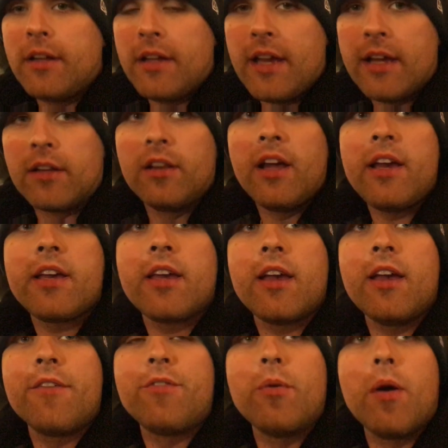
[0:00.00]
hit like
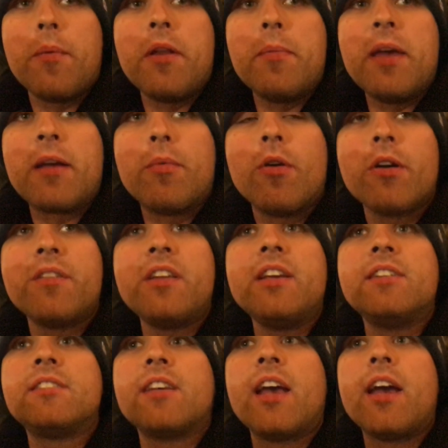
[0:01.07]
if you want me to make more of
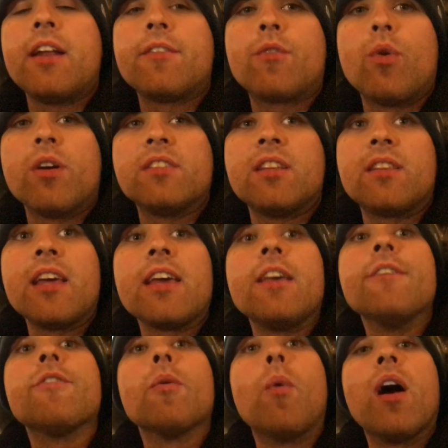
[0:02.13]
these, and of course,
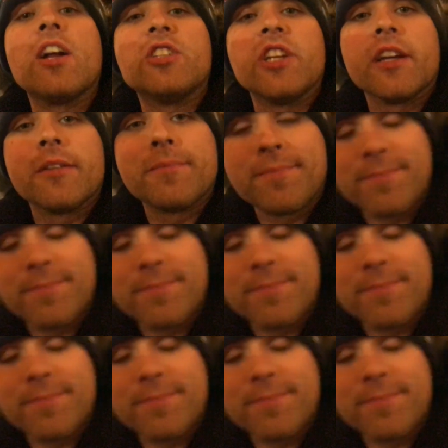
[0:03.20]
thank you for watching.